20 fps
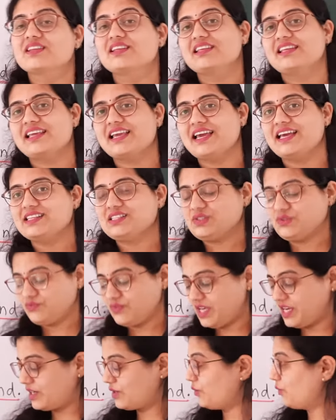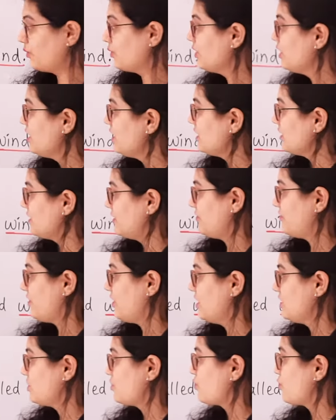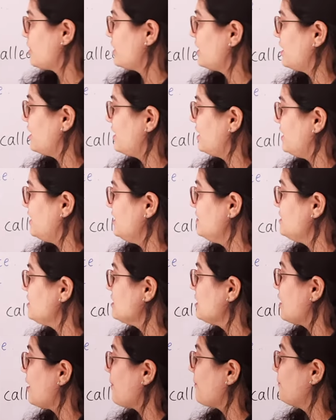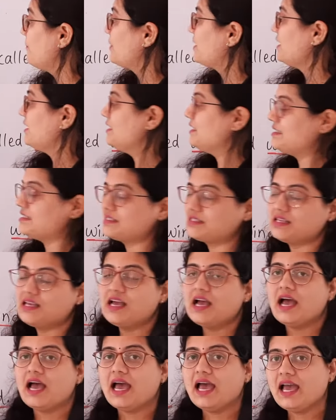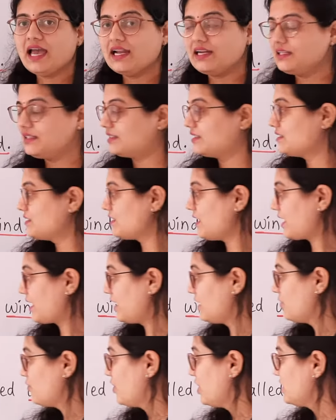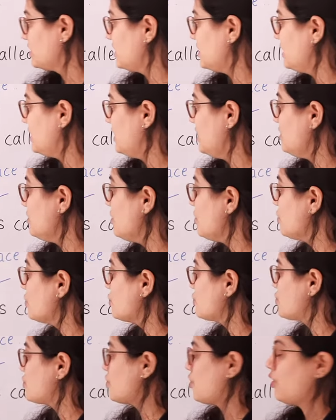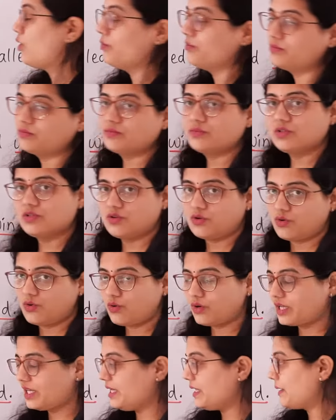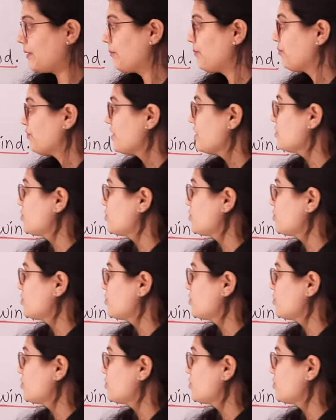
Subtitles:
Yes, very good. The first one is breeze and the second one is storm. Okay?